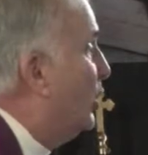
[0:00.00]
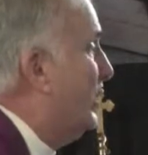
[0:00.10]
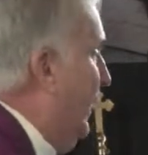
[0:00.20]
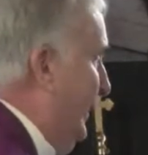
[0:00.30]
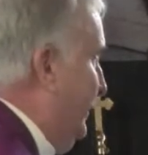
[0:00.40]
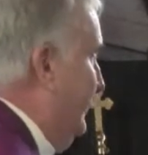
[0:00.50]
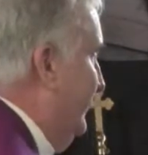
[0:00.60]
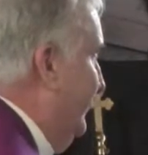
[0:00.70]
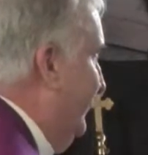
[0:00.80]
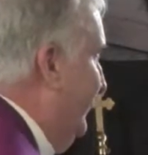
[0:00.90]
look like?
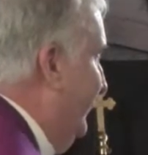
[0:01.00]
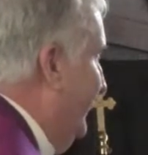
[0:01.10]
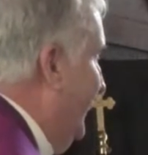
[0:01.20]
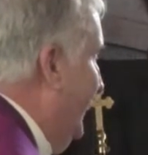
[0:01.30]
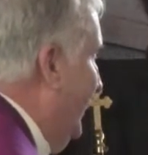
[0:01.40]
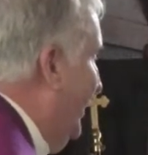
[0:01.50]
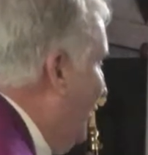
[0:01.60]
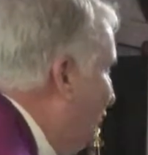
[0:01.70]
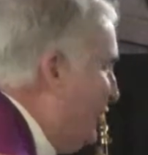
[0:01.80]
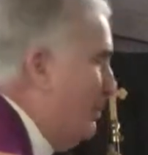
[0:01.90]

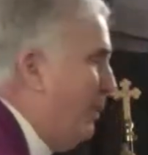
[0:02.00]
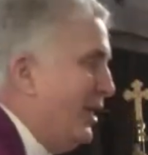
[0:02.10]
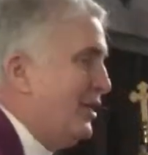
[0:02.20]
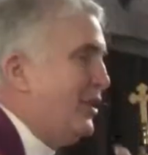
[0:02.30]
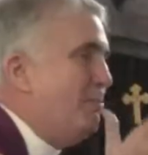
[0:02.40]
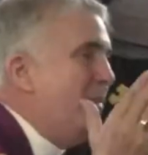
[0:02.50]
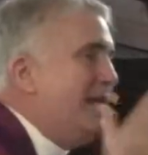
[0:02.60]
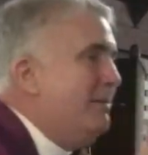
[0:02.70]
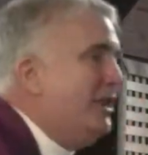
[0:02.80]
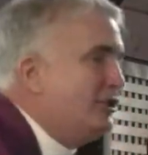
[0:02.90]
You see, a part of the
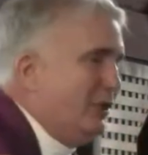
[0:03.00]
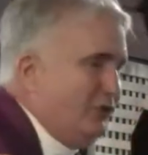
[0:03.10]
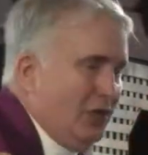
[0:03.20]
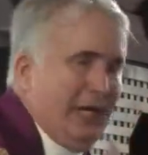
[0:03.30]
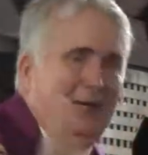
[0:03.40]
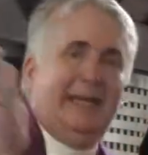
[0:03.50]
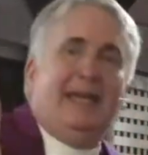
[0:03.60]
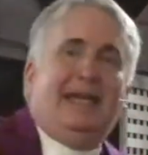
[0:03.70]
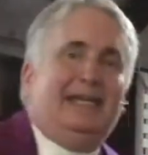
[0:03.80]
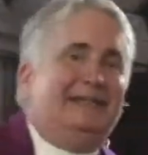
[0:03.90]
image of John.
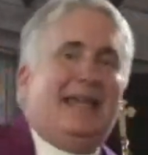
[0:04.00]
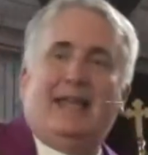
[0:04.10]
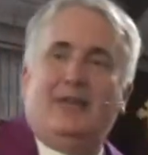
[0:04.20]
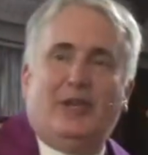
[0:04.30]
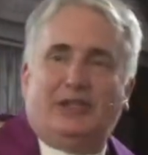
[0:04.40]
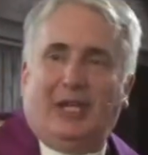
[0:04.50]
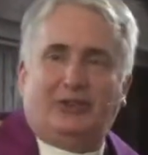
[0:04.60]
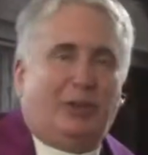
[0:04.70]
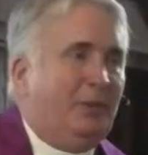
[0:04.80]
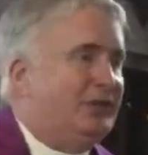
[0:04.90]
He's out in the
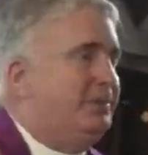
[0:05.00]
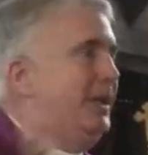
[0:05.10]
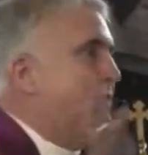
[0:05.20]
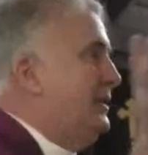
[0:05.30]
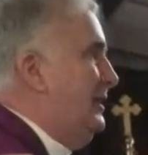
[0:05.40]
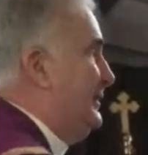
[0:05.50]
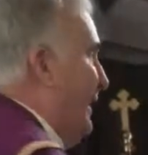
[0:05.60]
desert, which means he's